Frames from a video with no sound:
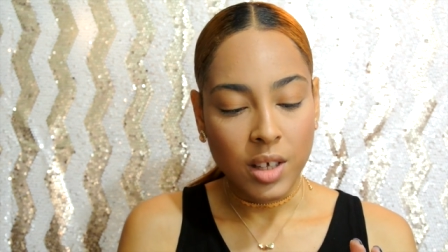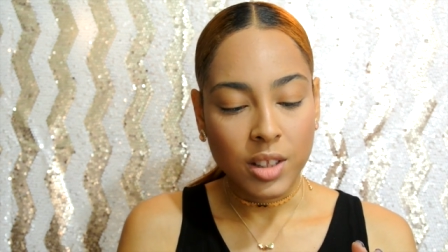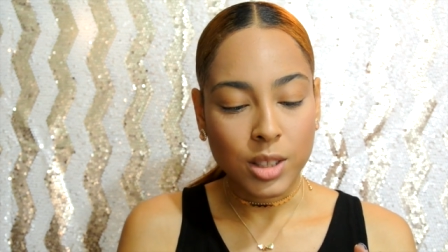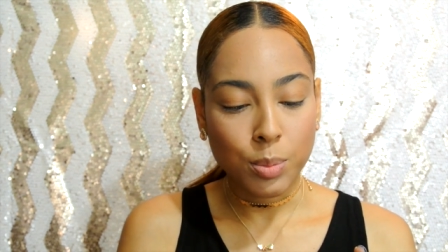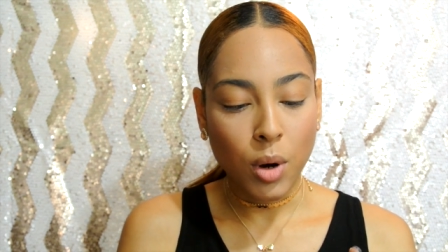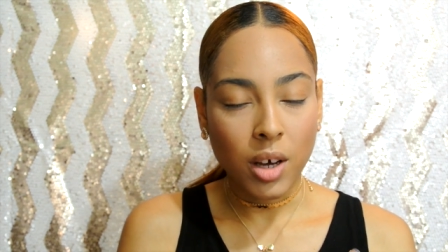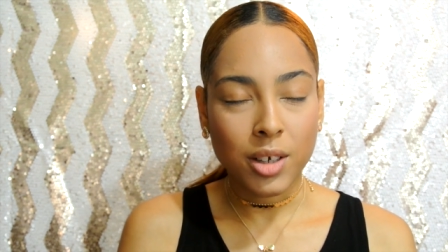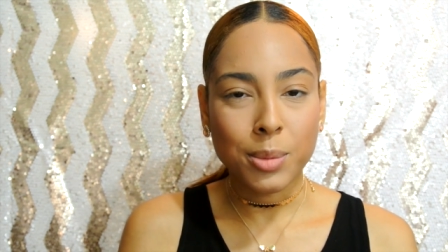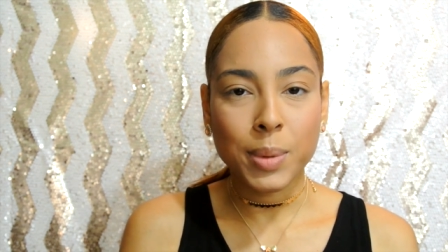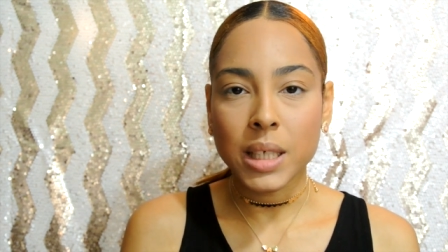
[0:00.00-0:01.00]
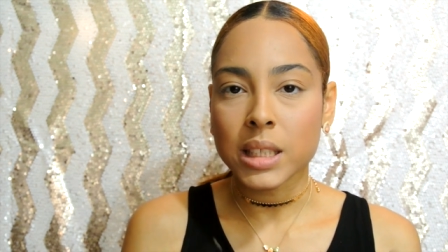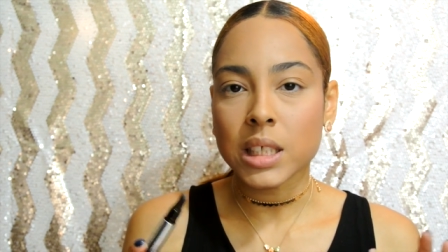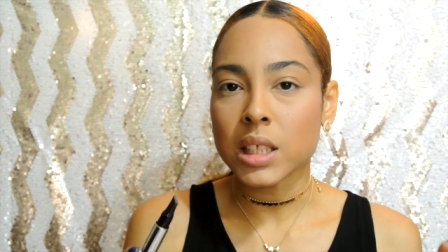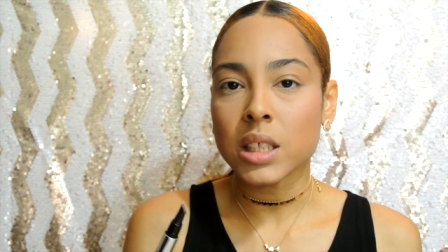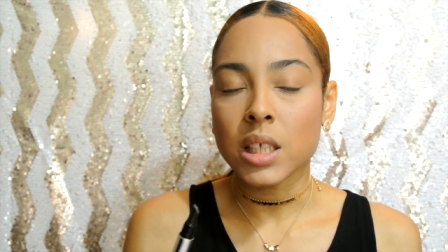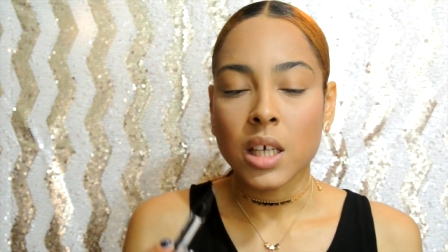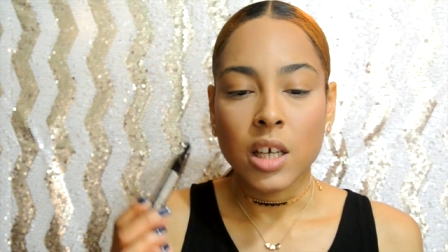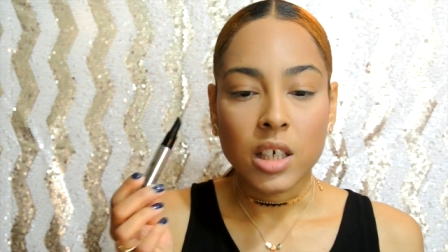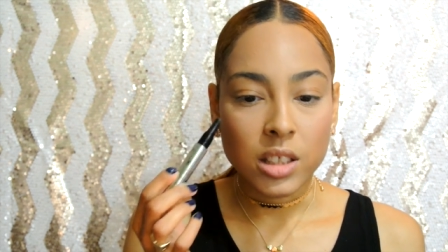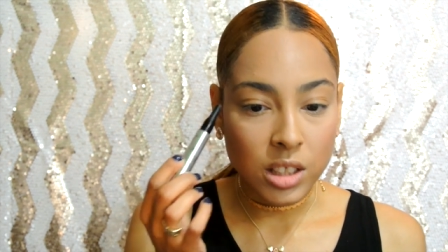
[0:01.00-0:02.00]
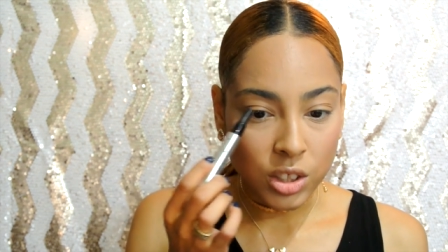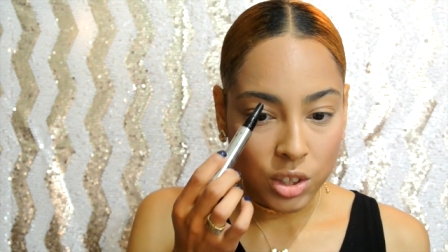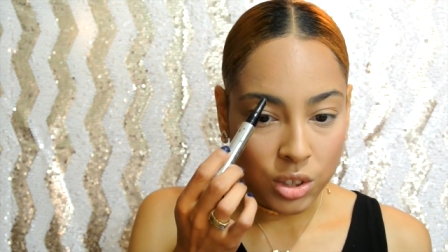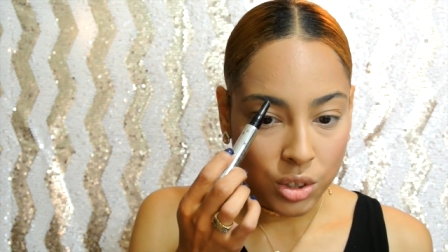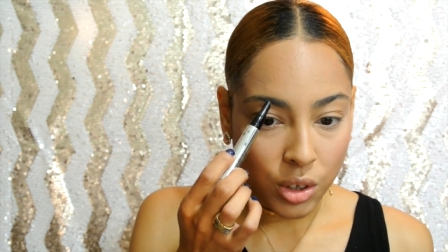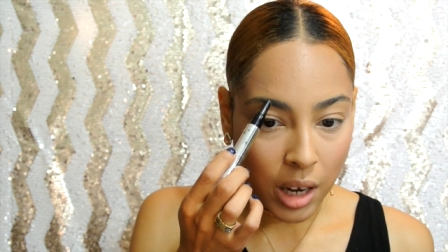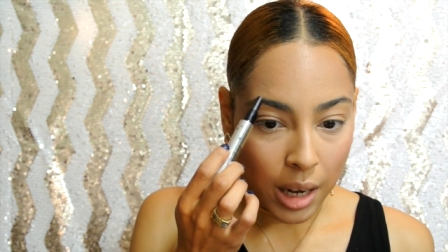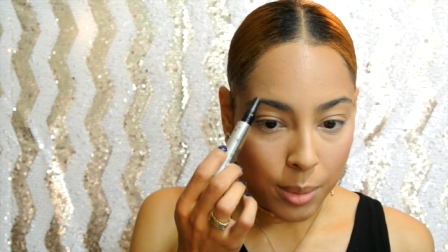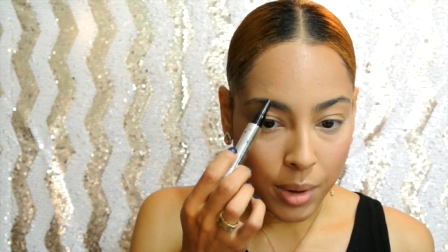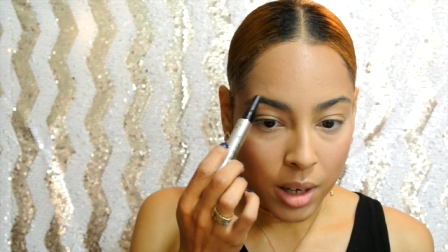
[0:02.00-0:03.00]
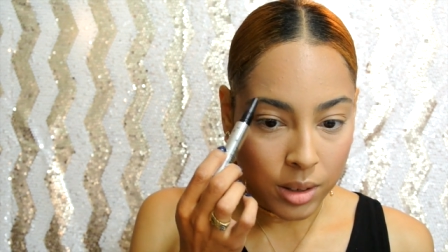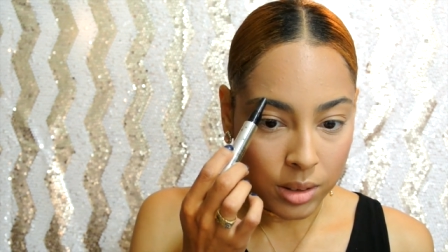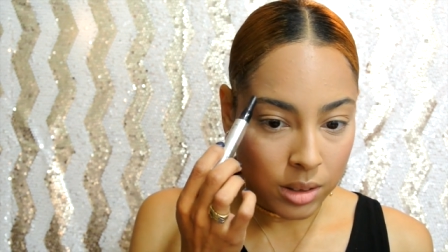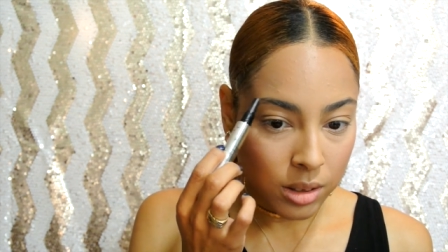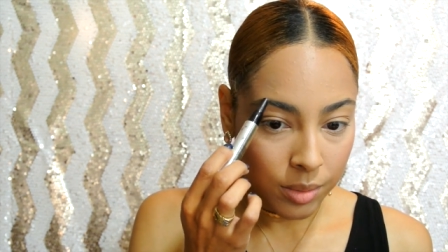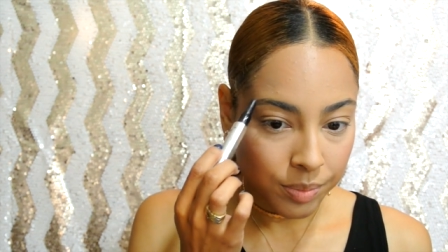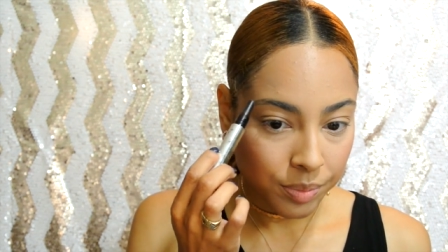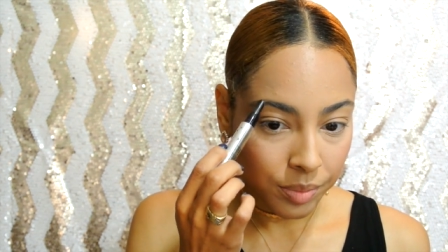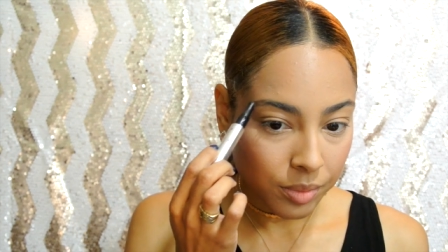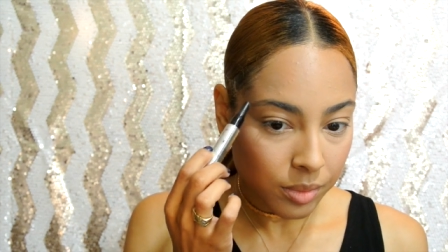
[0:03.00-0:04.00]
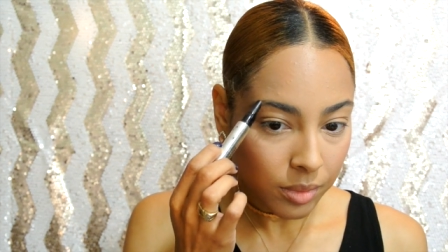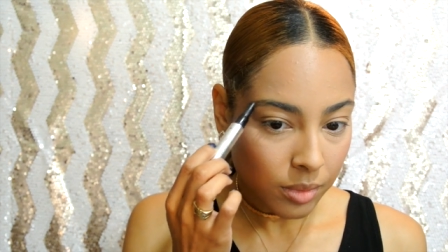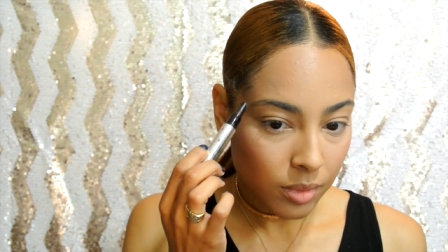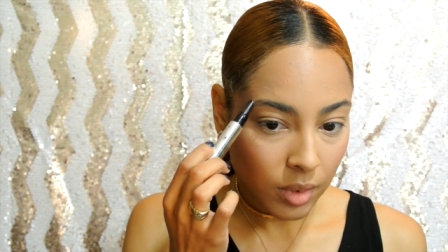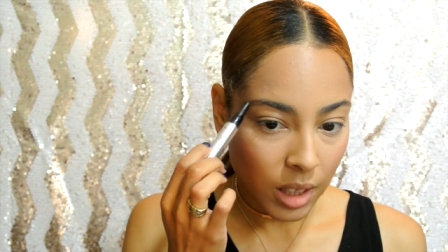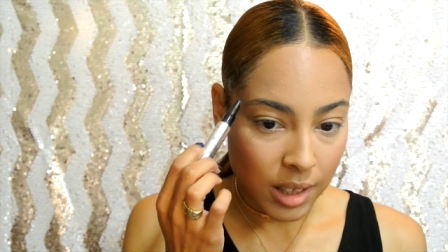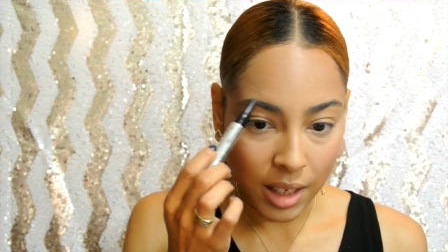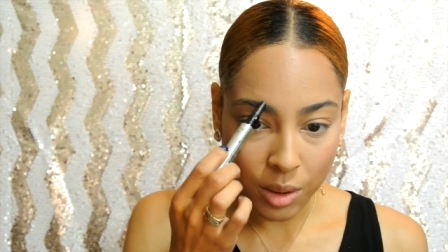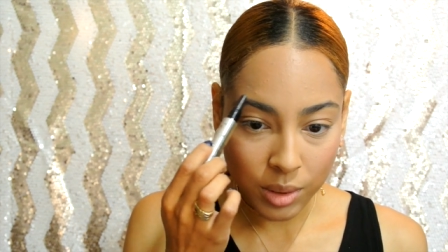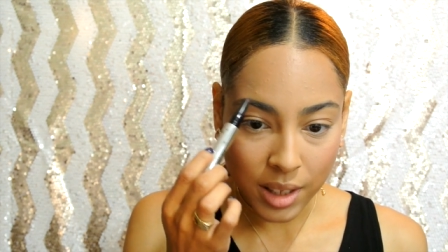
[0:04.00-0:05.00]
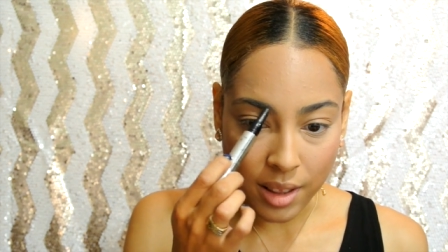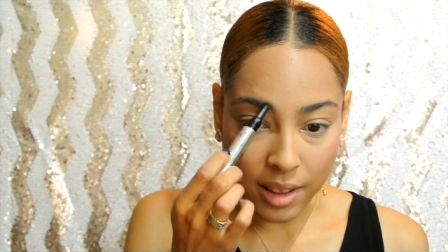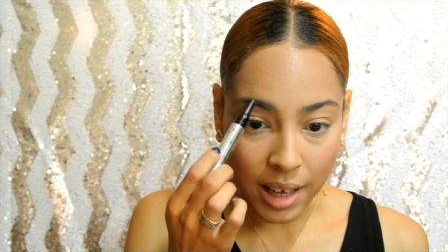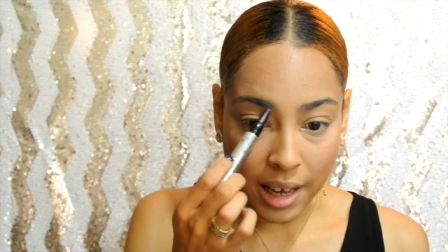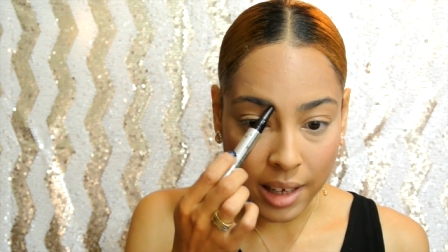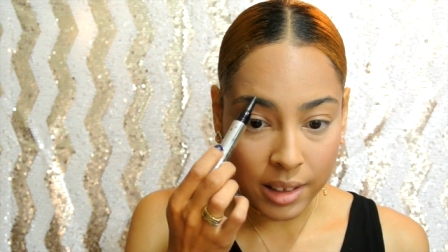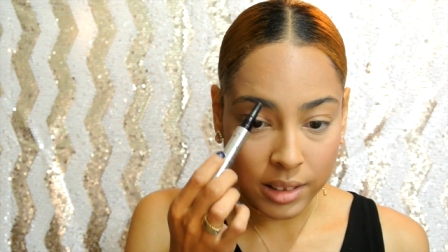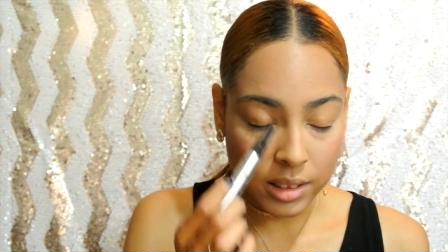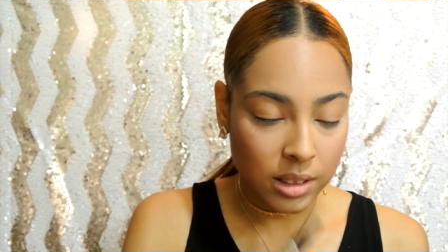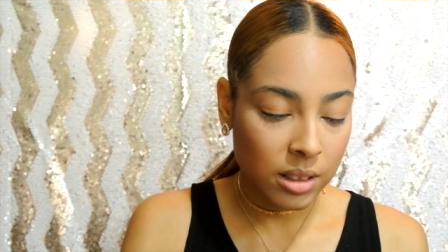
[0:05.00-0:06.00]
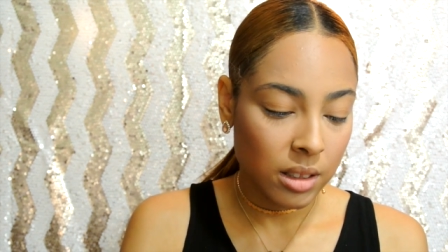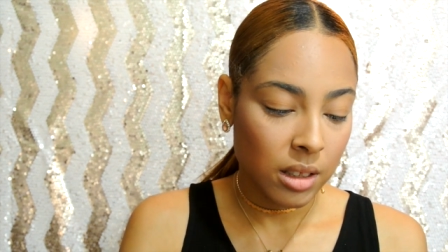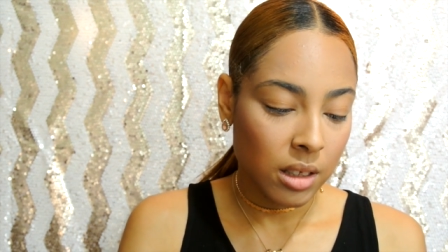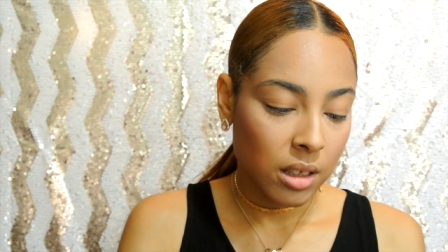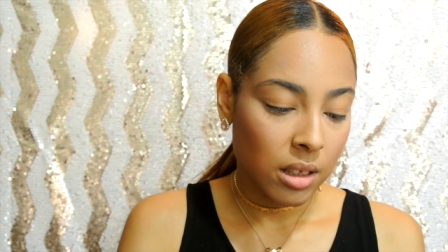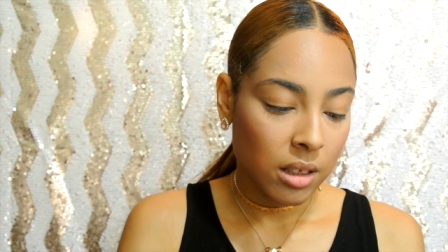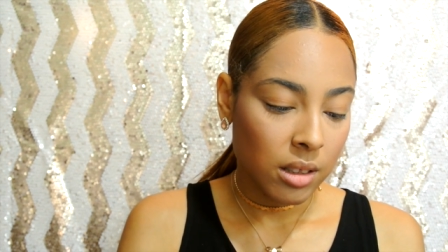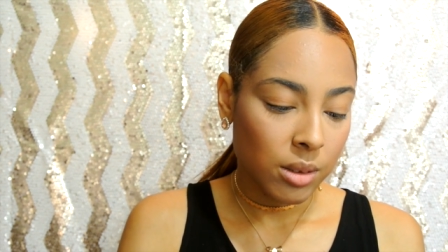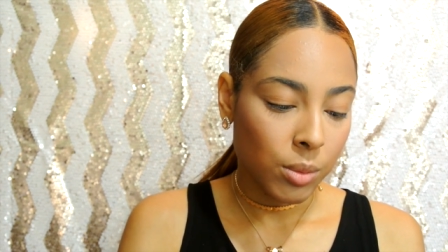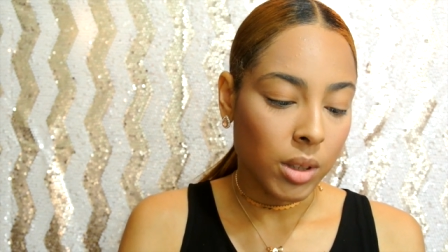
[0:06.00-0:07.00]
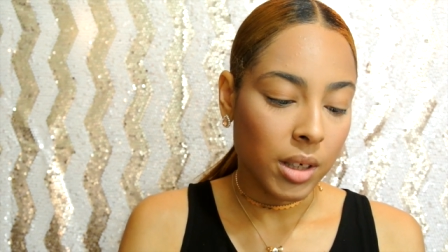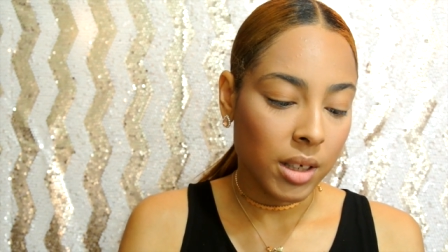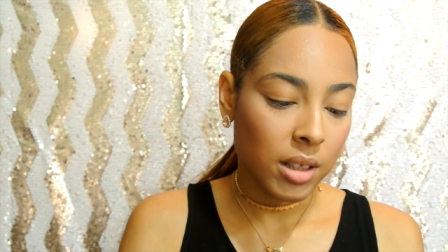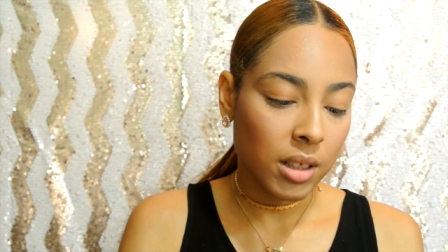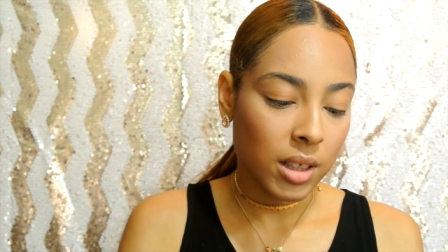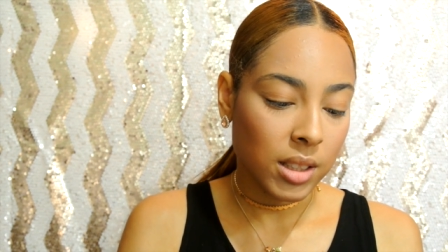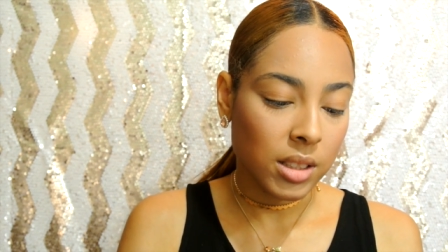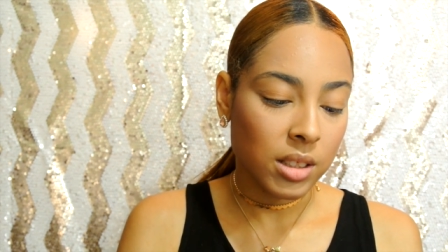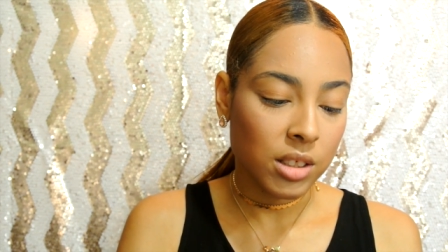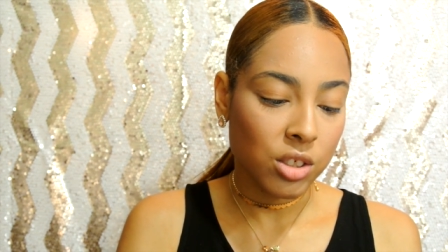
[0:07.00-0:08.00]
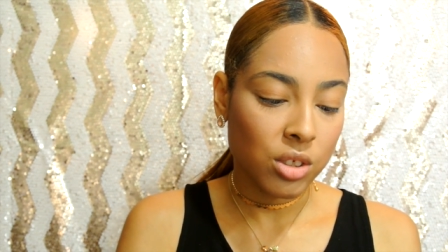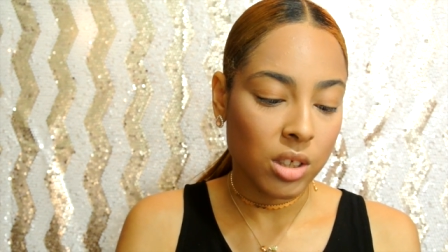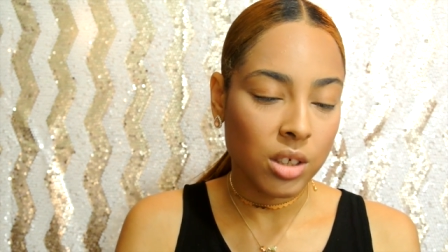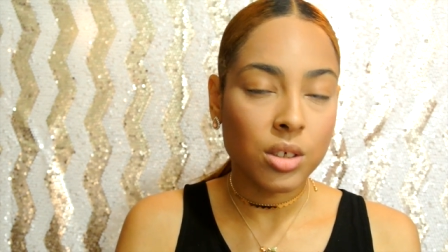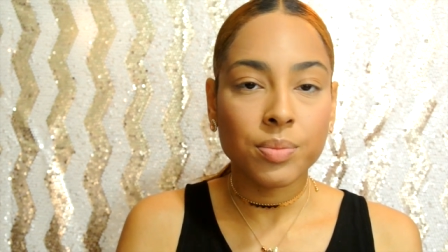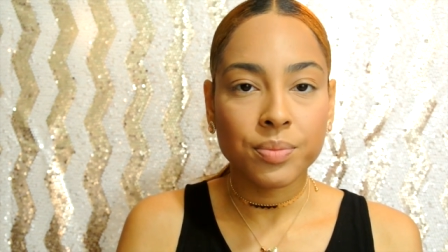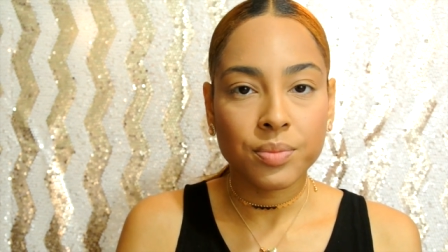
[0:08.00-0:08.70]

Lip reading: this product because it conditions your eyebrows. And not only that, well, anything that says conditioning,